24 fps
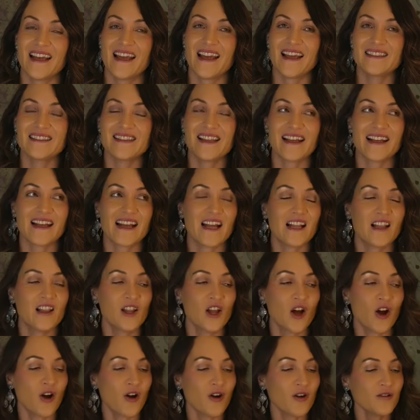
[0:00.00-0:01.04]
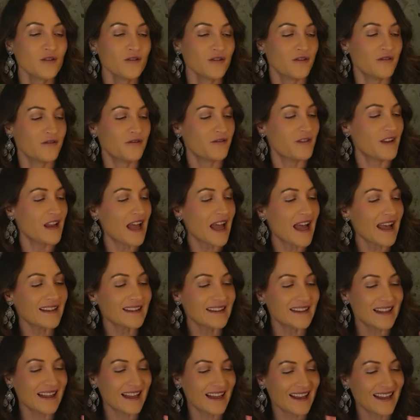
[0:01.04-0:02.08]
It's like a long
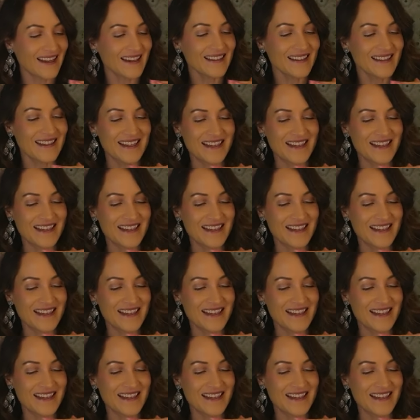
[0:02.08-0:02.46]
flat line